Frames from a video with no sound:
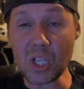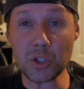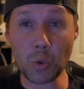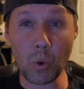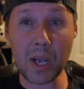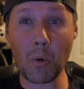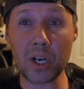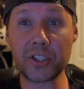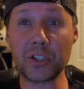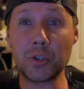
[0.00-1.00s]
So what I
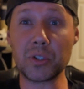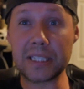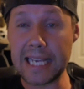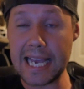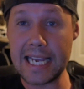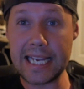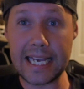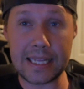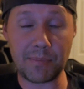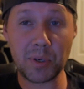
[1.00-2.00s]
wanted to do today,
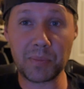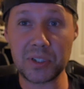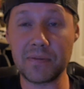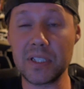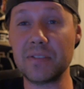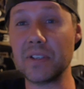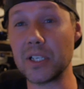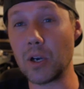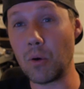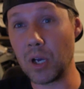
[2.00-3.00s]
and the purpose of this
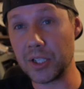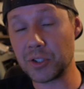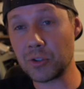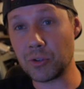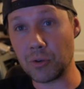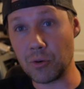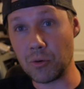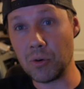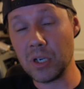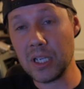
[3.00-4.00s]
video, was
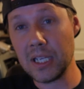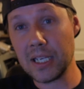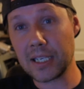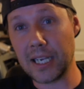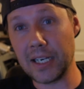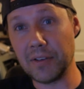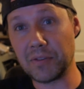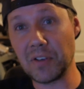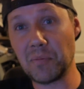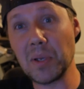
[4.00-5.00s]
to kind of
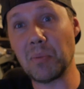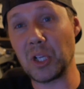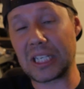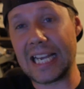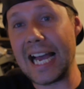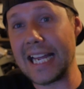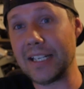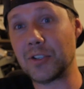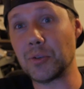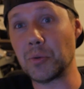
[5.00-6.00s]
give people a
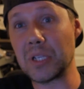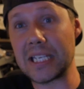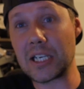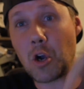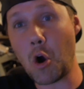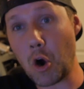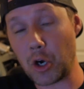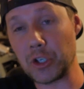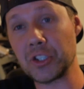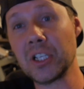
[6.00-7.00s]
guide to the
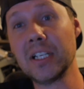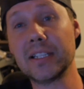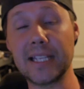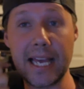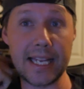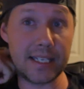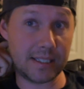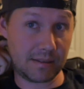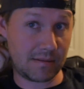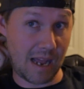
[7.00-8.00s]
cars that
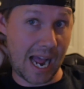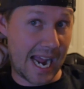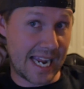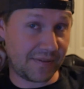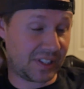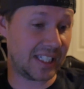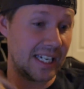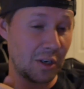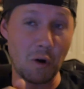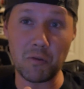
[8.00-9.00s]
I have
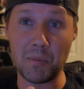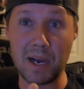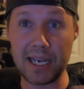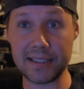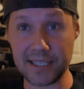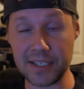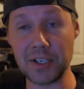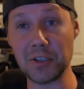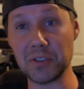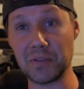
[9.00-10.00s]
seen over my 10
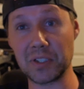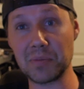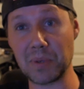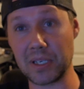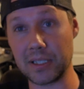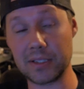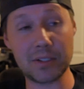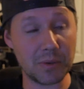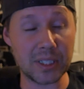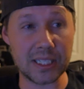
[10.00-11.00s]
years of experience
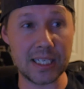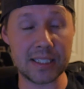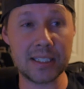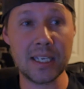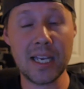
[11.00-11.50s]
doing this